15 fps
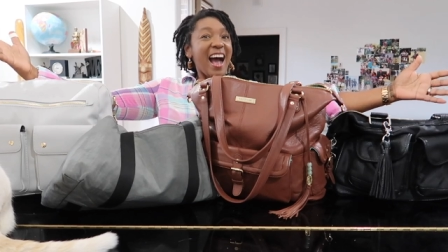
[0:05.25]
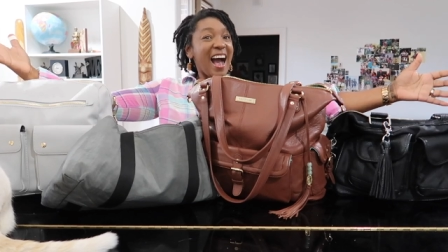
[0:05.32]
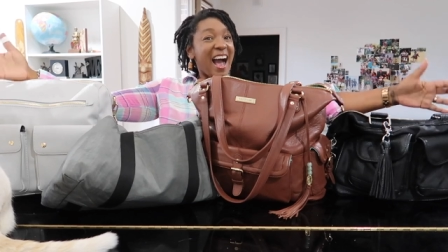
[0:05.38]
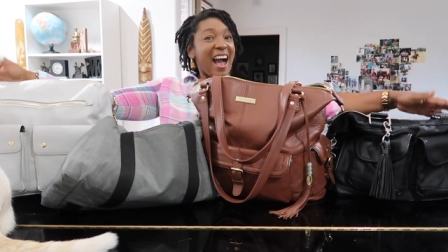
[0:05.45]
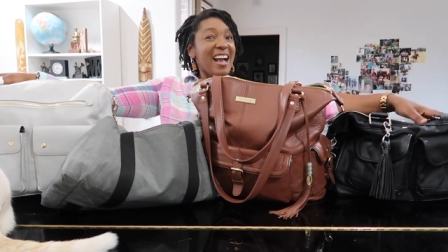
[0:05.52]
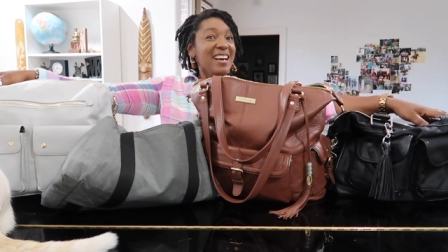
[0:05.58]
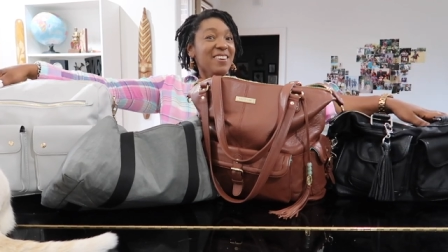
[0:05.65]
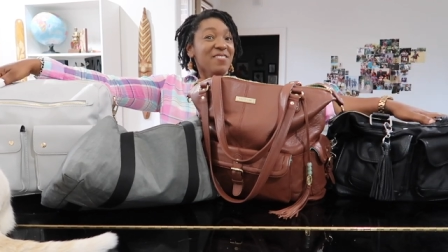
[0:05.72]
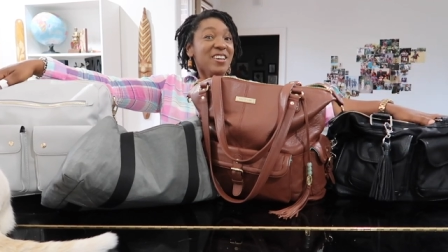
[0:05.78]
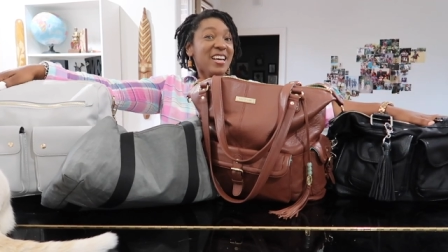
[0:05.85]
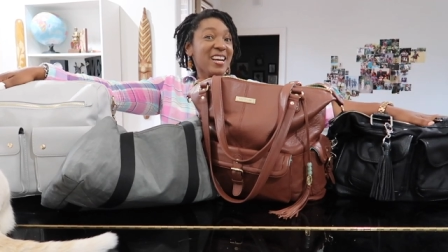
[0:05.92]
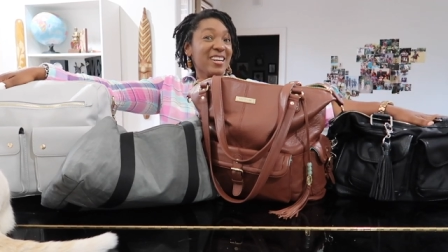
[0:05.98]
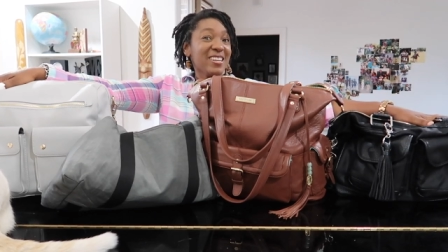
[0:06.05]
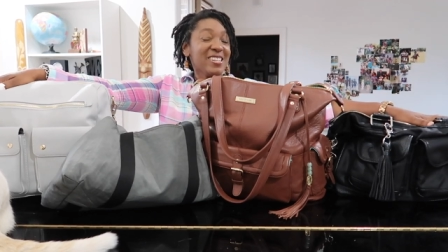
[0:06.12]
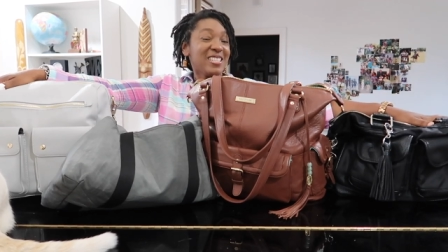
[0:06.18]
I am
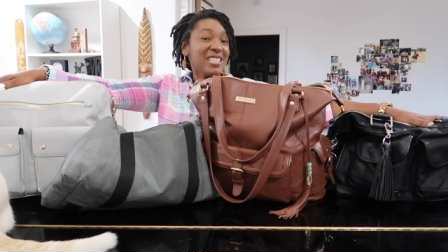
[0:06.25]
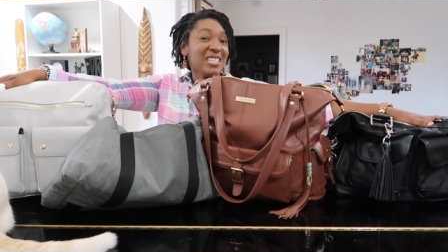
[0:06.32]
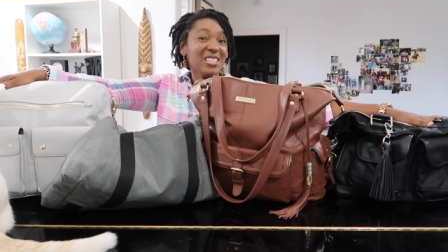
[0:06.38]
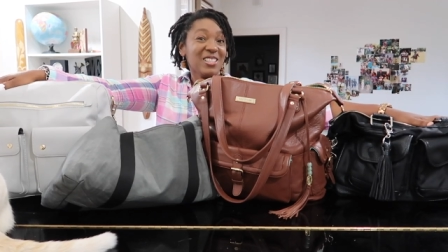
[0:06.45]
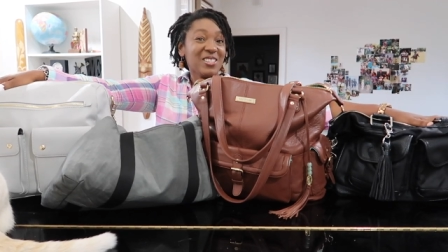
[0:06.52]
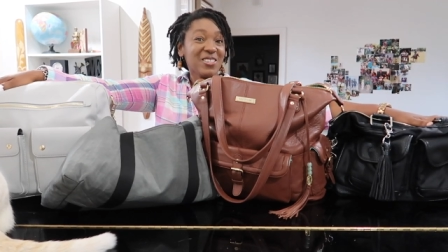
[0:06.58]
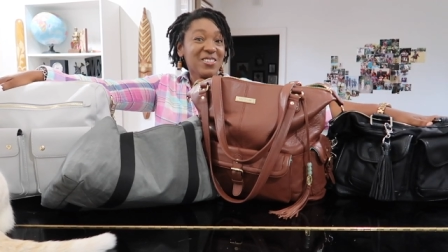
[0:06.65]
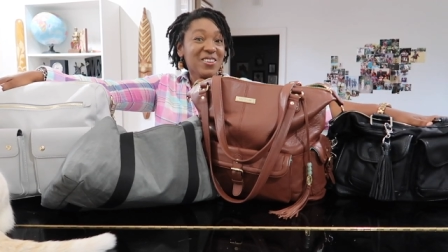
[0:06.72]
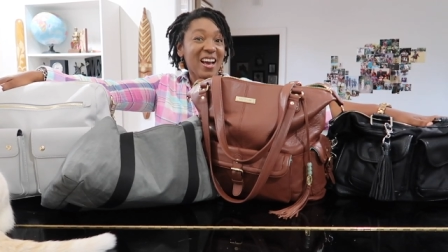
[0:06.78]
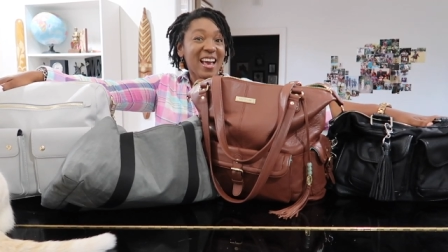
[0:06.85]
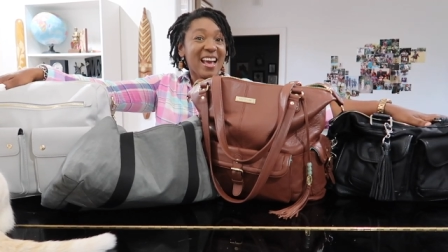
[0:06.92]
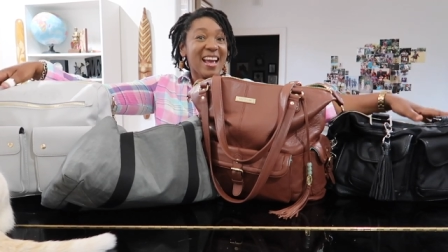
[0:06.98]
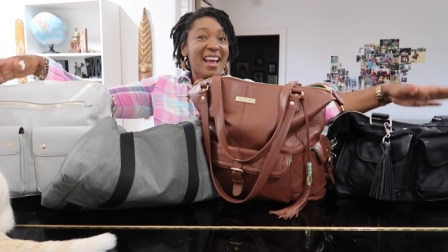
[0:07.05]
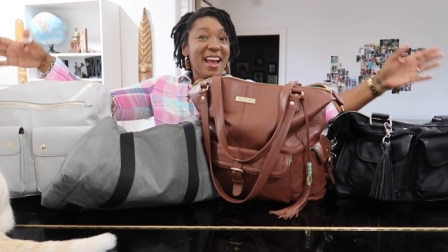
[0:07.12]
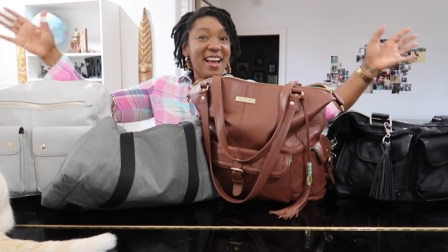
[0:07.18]
here to do
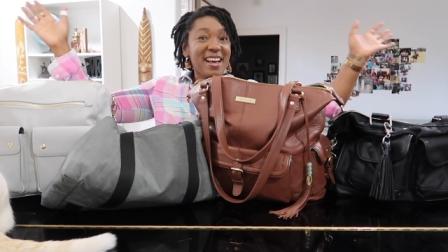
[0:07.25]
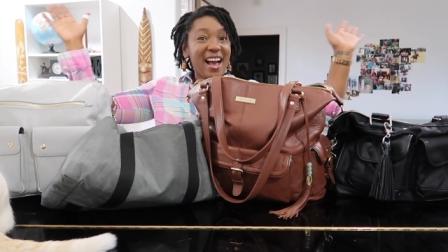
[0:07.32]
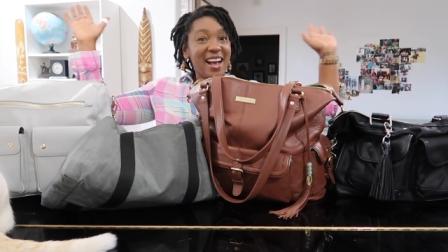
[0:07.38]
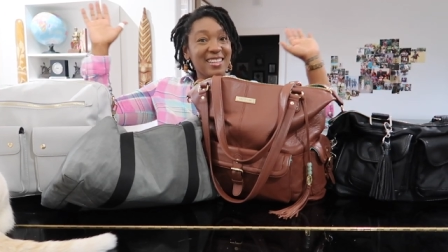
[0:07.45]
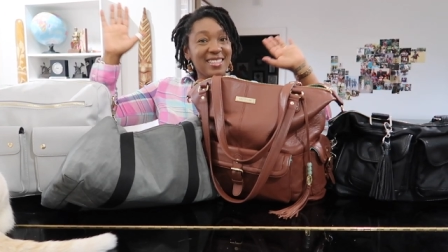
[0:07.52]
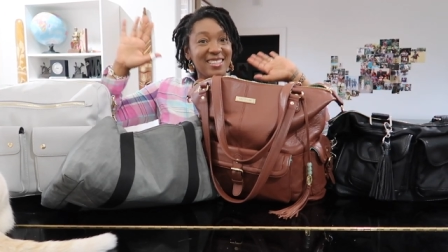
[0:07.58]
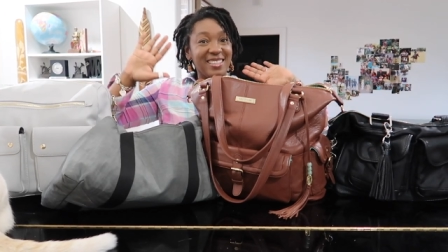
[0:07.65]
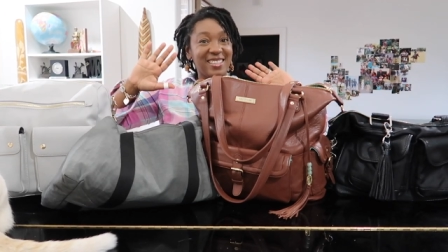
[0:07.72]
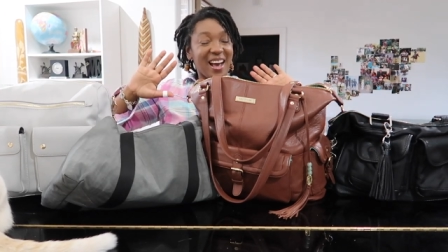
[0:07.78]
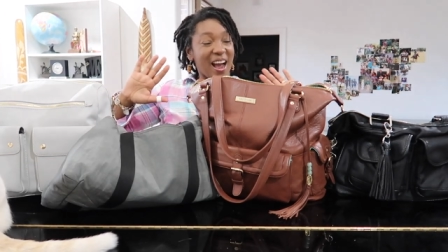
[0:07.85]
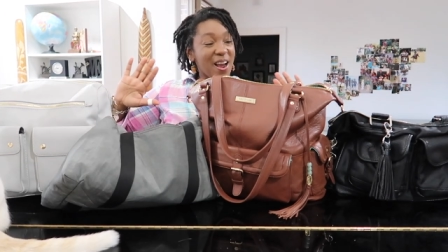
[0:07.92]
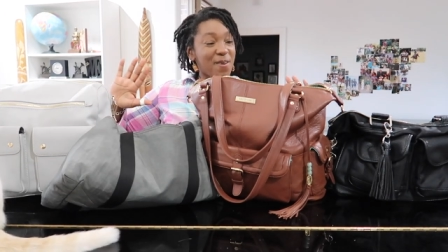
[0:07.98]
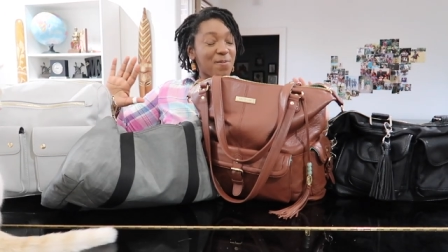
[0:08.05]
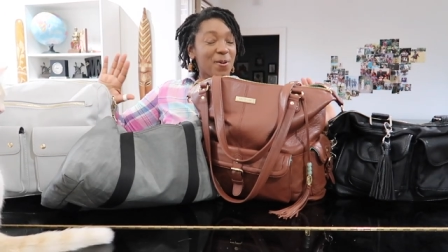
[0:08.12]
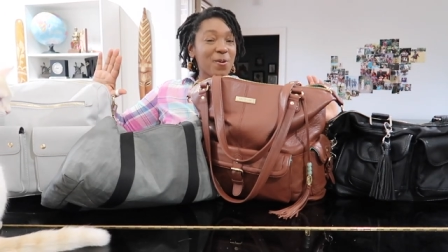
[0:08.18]
a
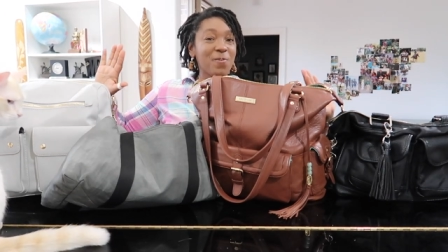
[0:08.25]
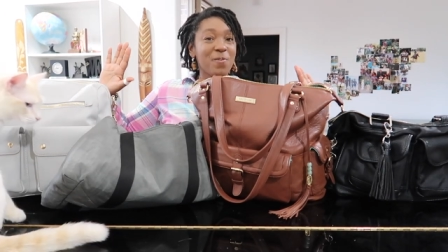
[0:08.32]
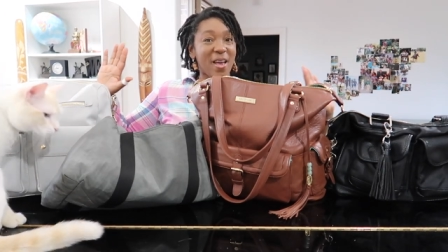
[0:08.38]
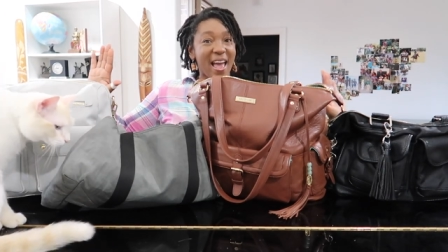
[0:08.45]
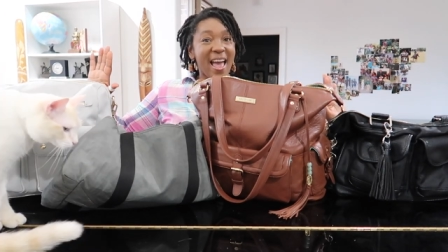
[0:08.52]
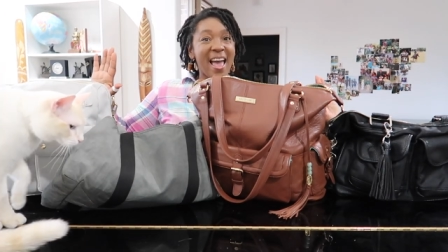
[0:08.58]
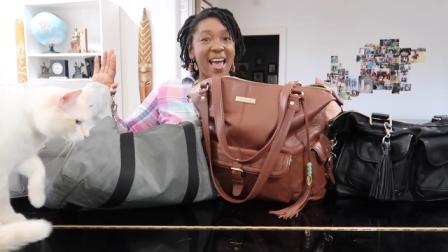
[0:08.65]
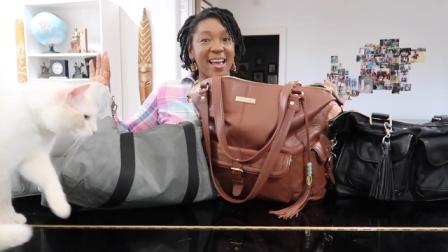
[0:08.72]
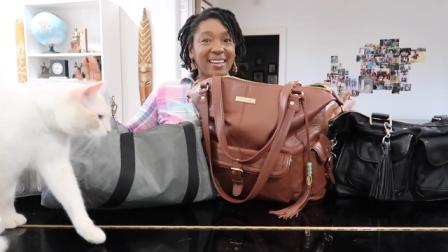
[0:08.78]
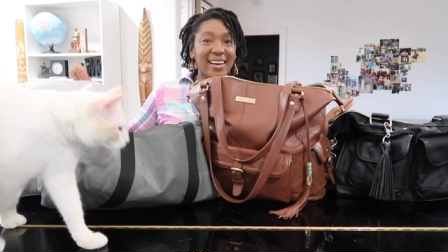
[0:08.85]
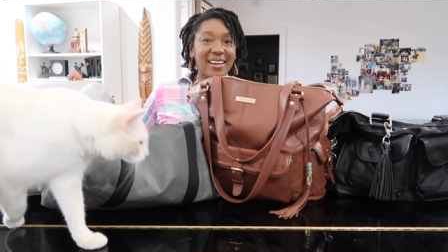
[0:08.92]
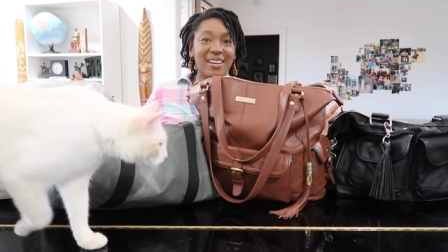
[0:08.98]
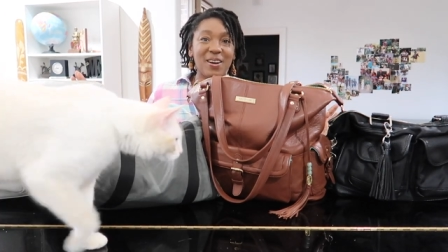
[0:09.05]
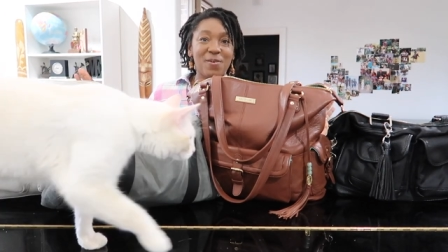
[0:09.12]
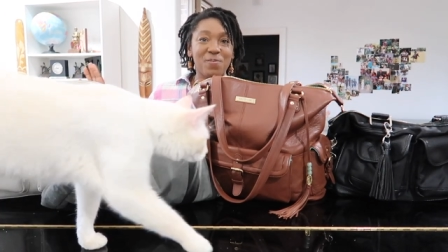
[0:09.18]
diaper
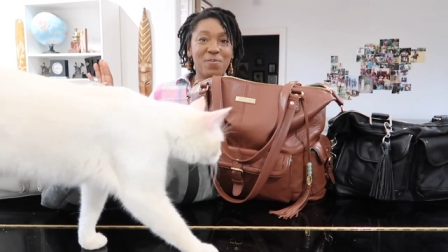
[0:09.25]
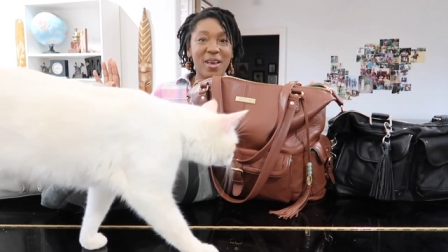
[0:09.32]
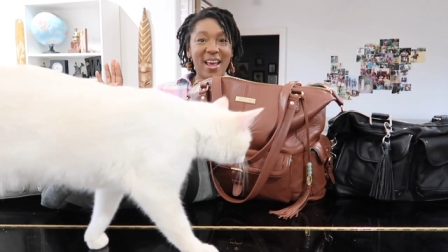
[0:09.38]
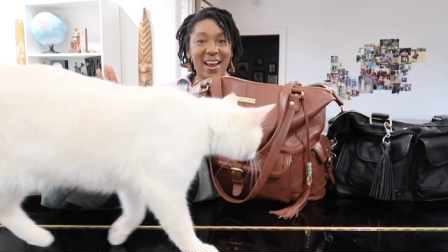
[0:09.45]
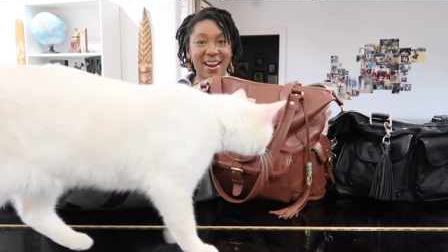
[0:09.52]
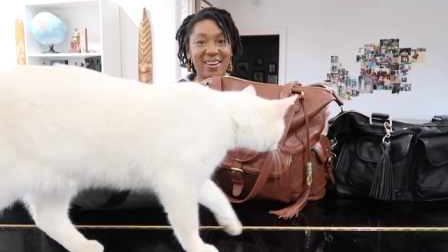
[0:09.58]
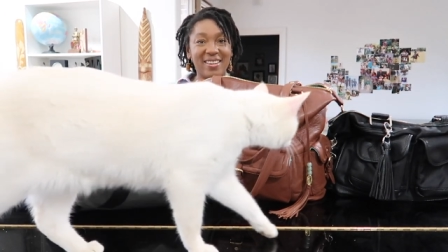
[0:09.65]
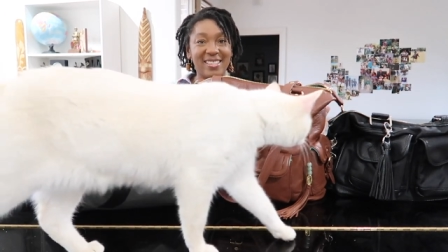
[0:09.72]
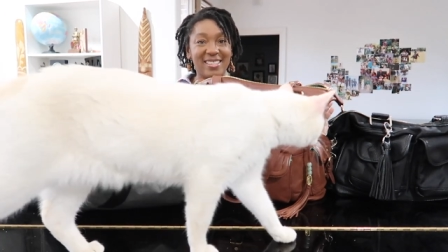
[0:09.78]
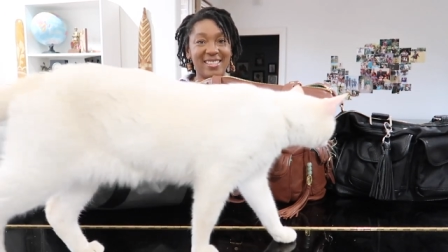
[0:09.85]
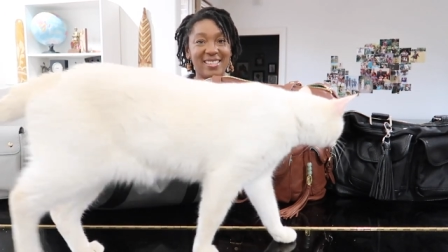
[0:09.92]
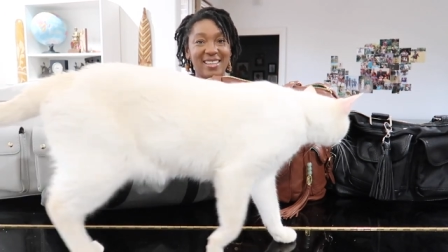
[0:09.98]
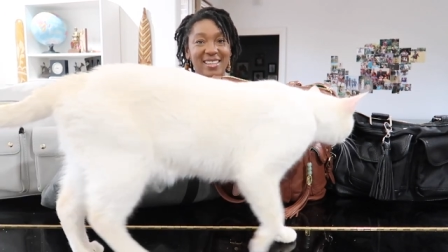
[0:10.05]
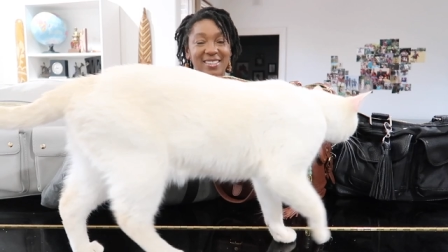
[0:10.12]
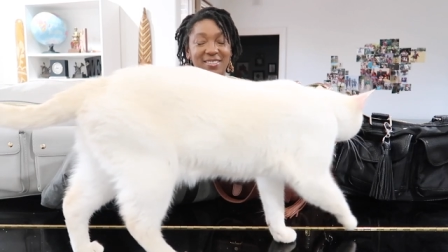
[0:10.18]
bag
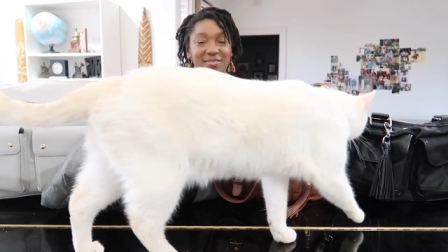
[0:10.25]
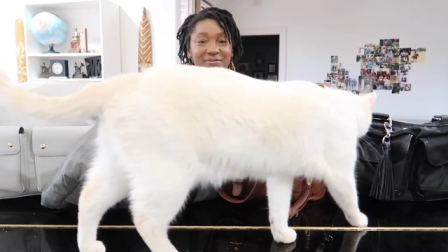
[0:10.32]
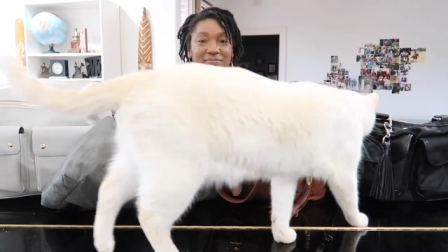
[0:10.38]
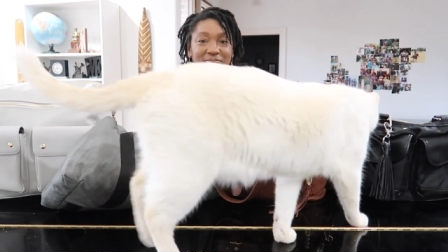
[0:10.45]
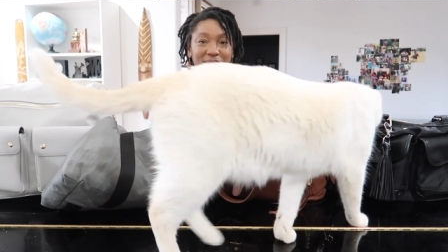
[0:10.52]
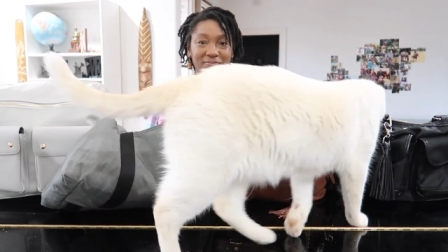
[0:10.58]
comparison.